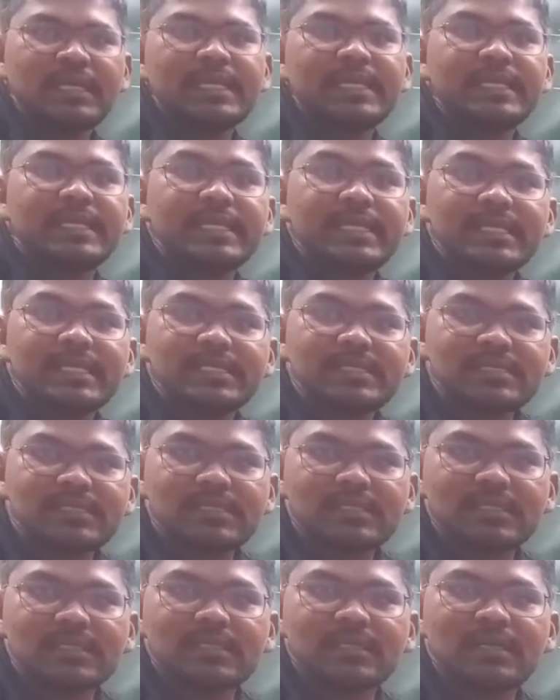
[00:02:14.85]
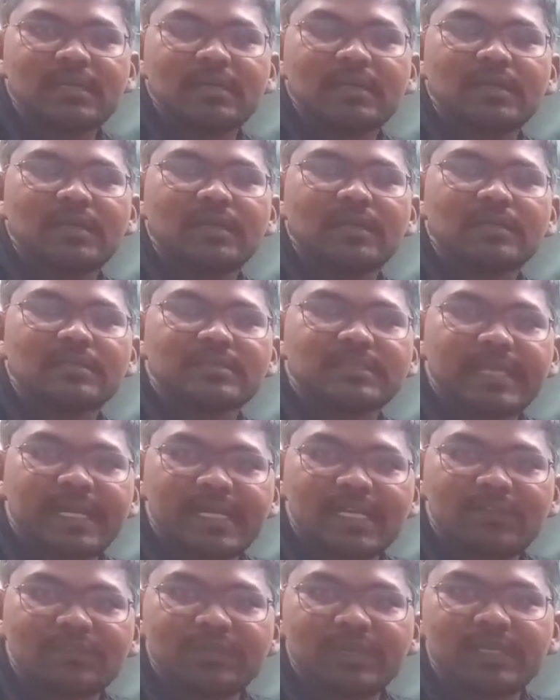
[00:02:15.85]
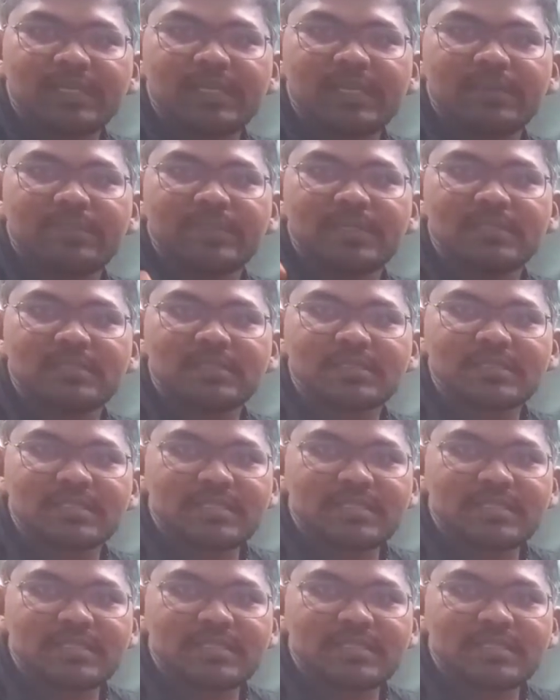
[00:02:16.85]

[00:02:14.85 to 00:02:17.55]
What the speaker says: Yeast scientific name is